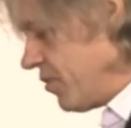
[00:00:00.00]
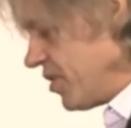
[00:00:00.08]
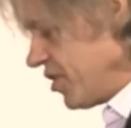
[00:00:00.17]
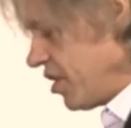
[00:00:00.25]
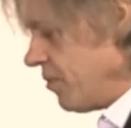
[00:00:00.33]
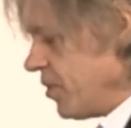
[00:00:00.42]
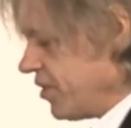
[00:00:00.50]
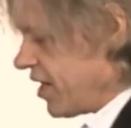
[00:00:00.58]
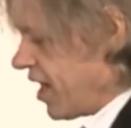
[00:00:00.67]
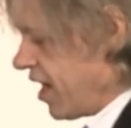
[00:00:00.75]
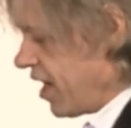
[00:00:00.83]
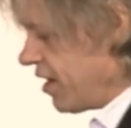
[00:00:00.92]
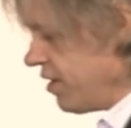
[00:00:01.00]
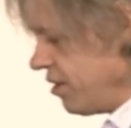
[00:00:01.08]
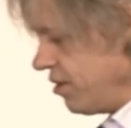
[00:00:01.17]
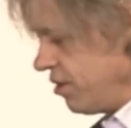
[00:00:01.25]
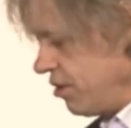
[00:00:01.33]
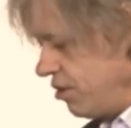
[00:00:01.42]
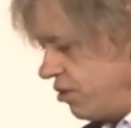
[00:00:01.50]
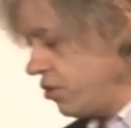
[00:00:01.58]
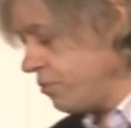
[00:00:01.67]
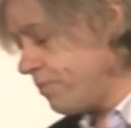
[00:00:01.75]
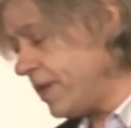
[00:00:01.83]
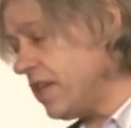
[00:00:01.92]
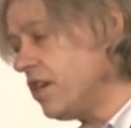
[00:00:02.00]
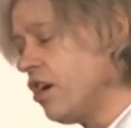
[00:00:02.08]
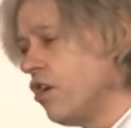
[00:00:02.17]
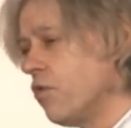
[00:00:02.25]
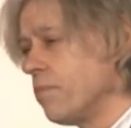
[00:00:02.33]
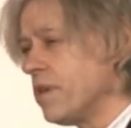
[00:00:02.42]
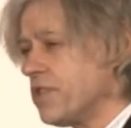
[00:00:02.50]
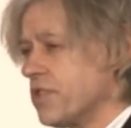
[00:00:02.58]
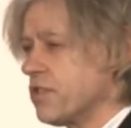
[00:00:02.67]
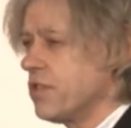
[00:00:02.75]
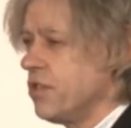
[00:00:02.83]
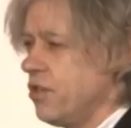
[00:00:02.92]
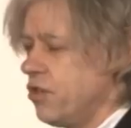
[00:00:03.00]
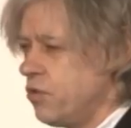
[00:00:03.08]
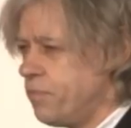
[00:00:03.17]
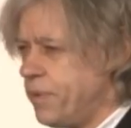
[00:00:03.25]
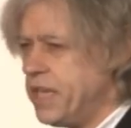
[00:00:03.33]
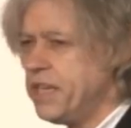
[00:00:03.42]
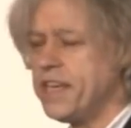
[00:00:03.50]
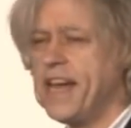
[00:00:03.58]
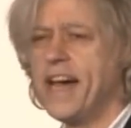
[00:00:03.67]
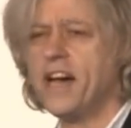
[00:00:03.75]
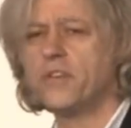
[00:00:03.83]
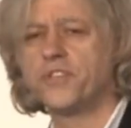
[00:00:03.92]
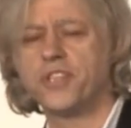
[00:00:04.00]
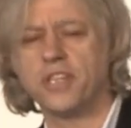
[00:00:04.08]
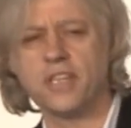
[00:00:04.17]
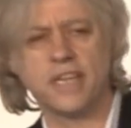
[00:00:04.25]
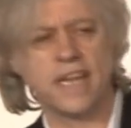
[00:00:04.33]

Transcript: there was someone there who'd been homeless, who'd been in housing,